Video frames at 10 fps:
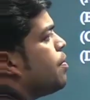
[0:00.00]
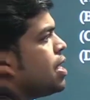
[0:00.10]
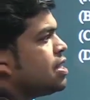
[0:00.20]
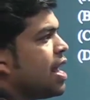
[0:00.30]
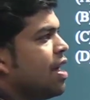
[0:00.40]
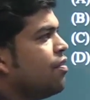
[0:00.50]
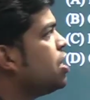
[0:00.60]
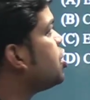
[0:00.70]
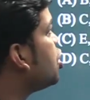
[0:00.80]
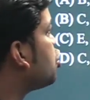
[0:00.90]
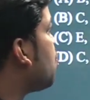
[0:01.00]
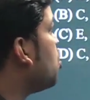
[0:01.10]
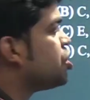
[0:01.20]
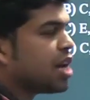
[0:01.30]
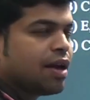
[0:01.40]
the average
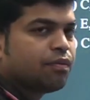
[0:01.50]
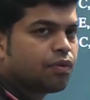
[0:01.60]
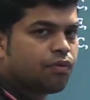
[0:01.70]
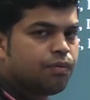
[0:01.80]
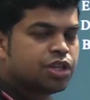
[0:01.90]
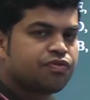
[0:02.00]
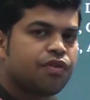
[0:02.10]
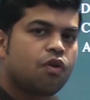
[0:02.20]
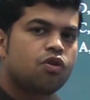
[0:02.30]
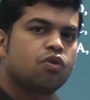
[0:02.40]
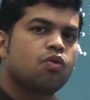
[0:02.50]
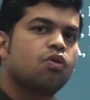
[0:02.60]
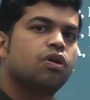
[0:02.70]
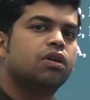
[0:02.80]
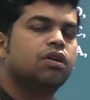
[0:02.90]
response time, means we want
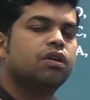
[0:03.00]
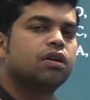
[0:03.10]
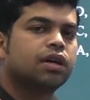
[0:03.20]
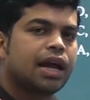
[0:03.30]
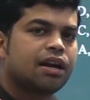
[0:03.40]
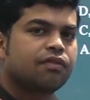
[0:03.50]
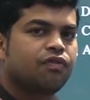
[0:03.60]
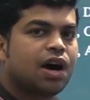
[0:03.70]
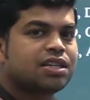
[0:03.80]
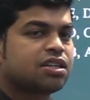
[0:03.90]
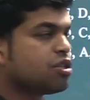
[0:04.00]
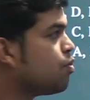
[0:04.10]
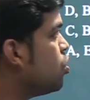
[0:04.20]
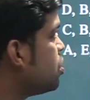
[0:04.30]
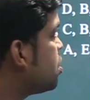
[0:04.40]
to get fast
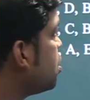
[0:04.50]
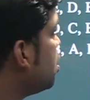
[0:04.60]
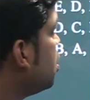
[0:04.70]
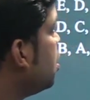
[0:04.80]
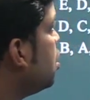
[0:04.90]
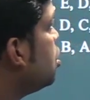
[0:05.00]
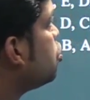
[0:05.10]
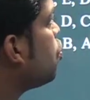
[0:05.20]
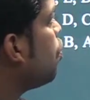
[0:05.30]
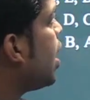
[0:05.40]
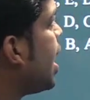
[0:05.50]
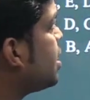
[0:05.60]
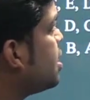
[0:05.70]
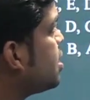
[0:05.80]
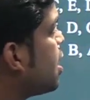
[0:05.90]
response. So X
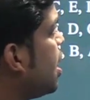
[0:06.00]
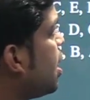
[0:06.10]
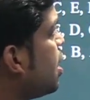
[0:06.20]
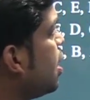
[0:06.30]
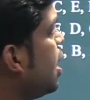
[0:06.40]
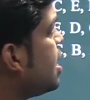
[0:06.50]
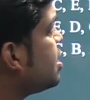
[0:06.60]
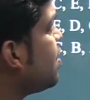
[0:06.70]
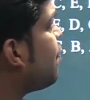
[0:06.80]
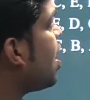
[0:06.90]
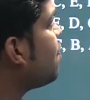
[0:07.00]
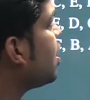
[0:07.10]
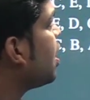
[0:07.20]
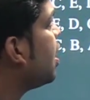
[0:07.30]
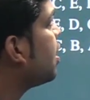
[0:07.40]
is less than 5
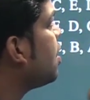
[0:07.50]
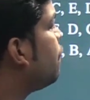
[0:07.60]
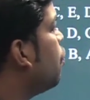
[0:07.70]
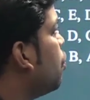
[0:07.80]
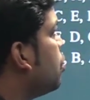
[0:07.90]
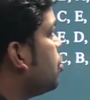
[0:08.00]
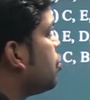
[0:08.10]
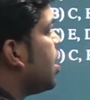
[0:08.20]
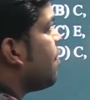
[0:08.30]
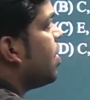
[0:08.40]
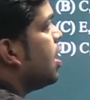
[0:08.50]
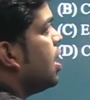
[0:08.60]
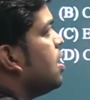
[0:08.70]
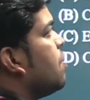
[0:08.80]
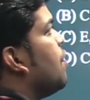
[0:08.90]
and greater than 4. So definitely
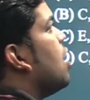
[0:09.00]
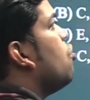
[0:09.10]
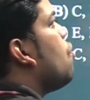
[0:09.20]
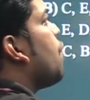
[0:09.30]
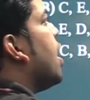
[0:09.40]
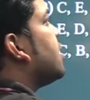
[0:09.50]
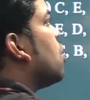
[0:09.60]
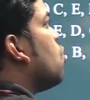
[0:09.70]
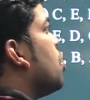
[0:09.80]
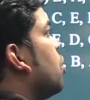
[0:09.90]
the value of X according to